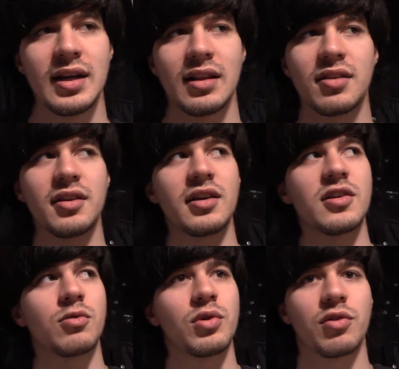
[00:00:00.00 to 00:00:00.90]
The thing
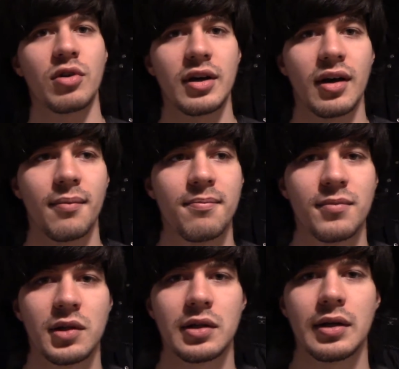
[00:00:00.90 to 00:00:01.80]
is with
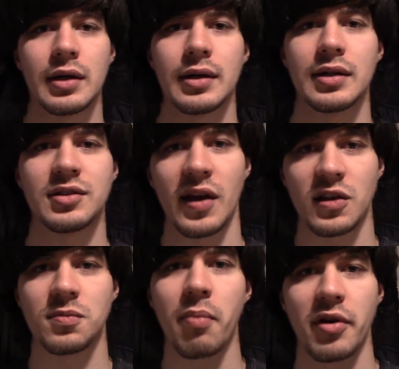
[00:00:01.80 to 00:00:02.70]

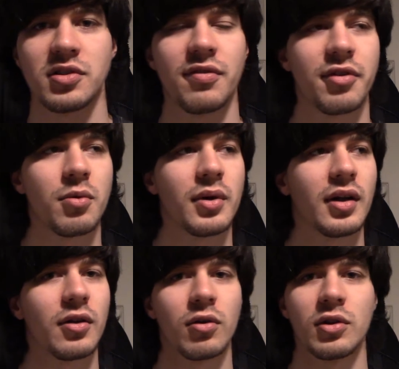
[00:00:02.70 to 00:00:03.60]
textbooks, if you
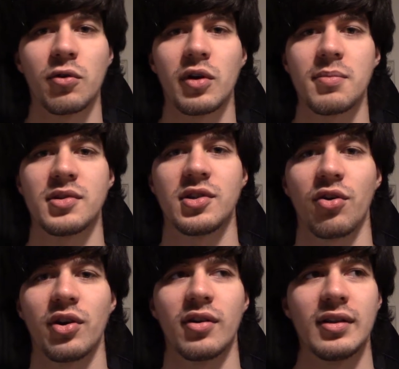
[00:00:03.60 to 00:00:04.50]
will, or learning
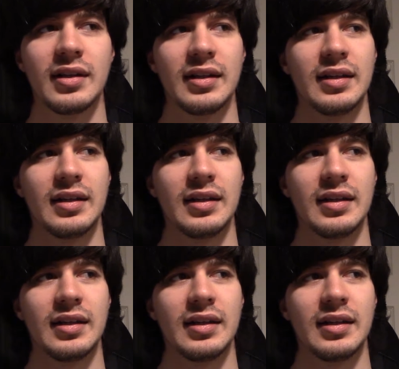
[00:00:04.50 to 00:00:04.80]
material,